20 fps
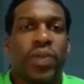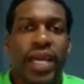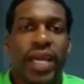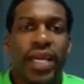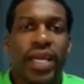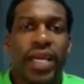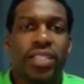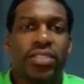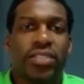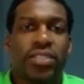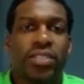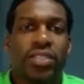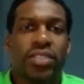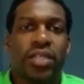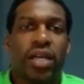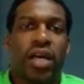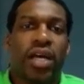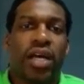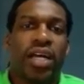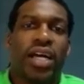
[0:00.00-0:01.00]
page
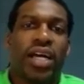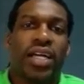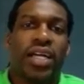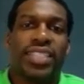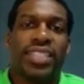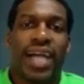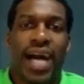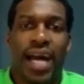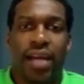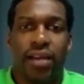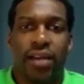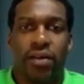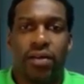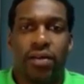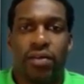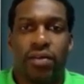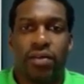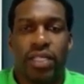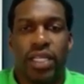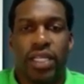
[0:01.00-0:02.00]

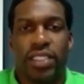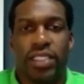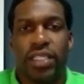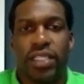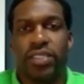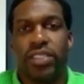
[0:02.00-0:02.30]
title is